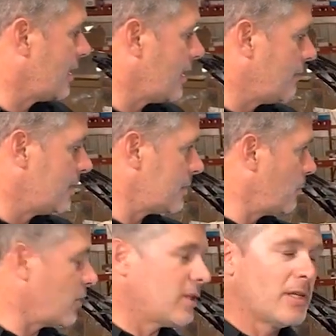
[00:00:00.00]
It's
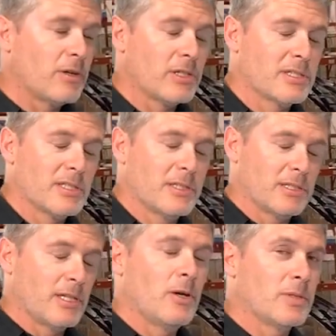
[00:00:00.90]
important to
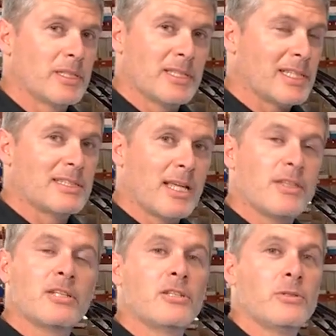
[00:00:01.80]
note that this has
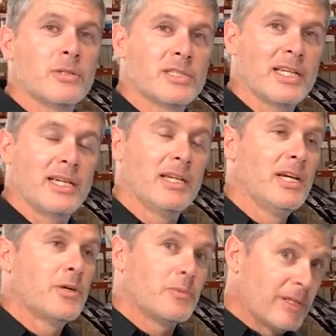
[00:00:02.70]
nothing to do with, say,
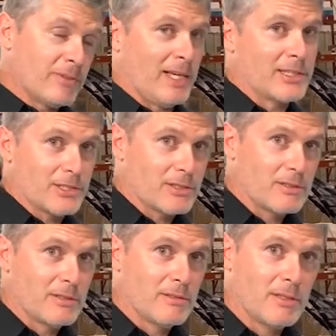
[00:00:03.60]
reflashes.
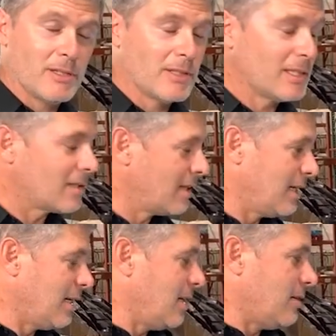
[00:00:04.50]
You know, the
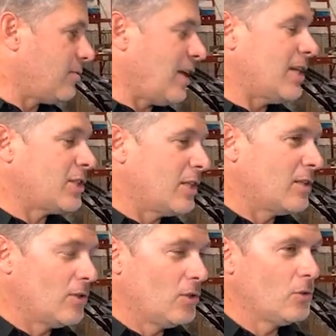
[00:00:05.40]

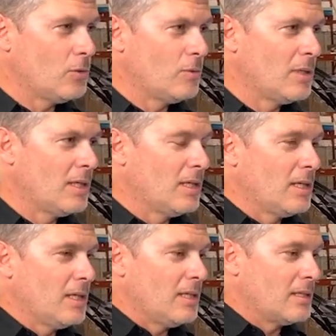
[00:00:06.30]
flashing new
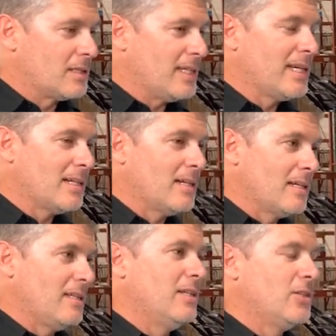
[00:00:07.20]
data
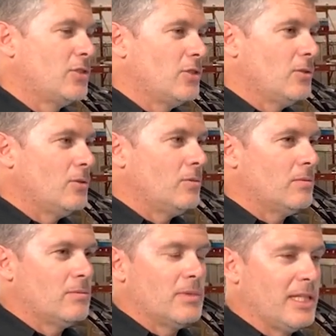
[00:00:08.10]
into
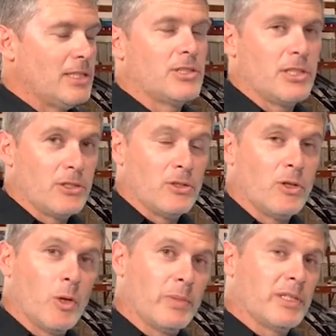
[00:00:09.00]
an ECU,
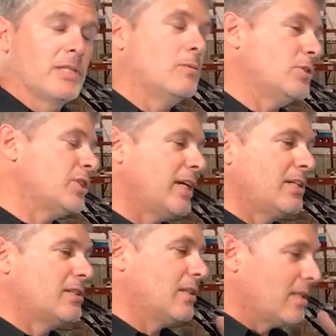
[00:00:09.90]
hoping that it will
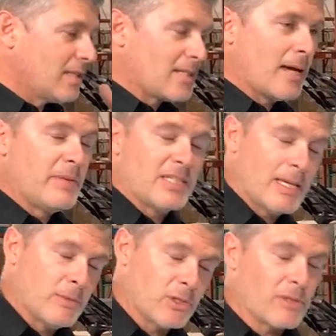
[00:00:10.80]
change the timing
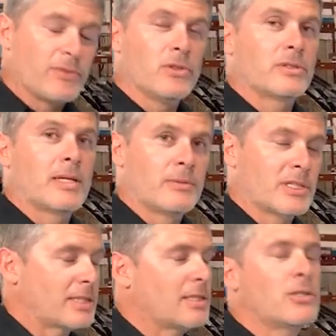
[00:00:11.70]
tables or the fuel tables,
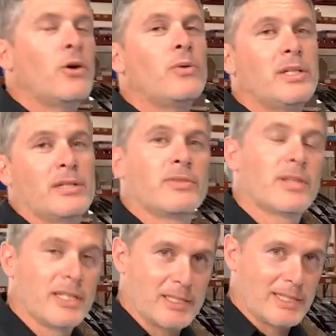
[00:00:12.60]
that's a totally different
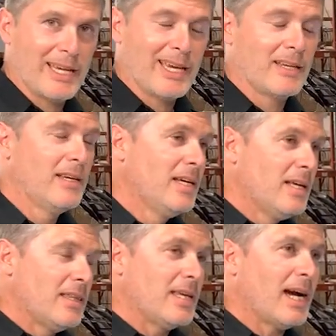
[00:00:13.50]
thing than CAN.
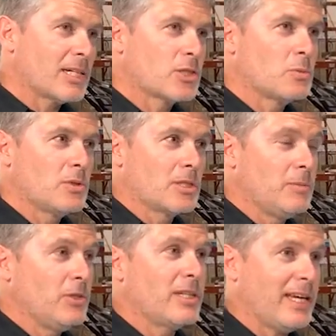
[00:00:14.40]
The actual
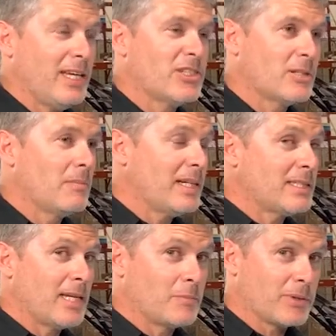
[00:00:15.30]
communication might
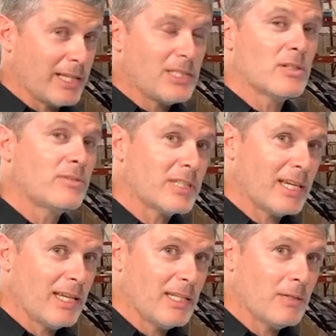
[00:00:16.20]
take place over a
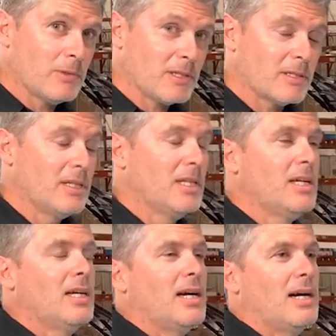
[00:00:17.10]
CAN network,
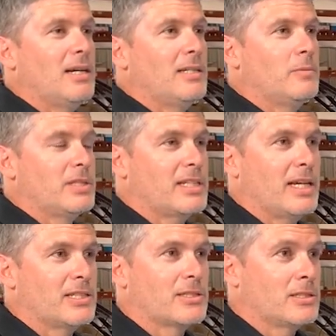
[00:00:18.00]
in which
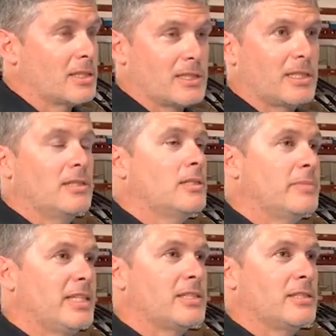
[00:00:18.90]
case there's a signal that
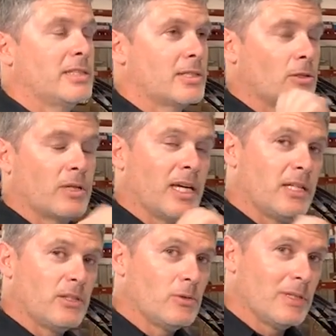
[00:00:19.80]
basically says, okay,
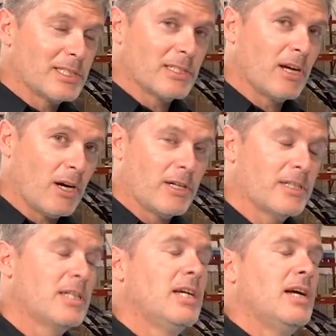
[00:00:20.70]
you listen
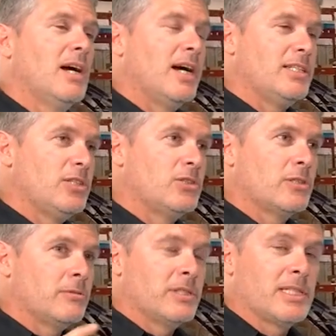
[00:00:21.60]
hard, I need you
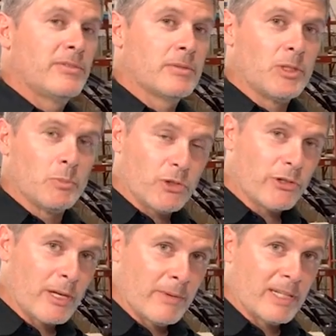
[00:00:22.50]
to receive some new
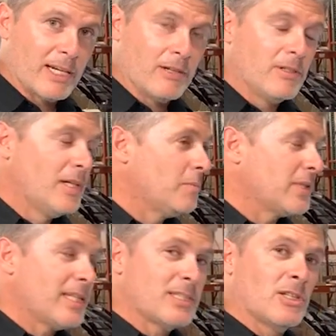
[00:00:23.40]
programming now,
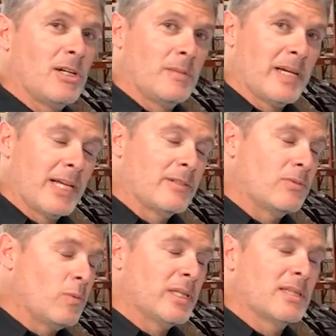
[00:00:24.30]
but that's all a matter of
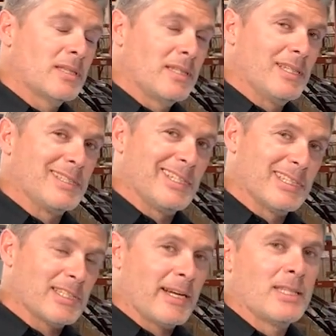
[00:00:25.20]
what is
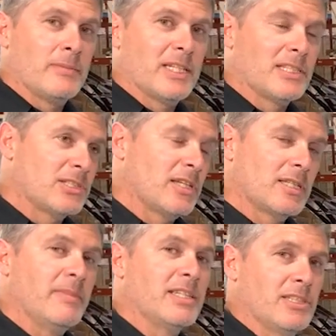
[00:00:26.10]
inside the message, not
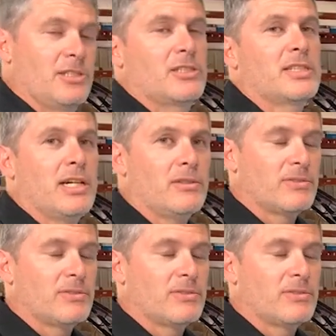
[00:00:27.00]
the message itself,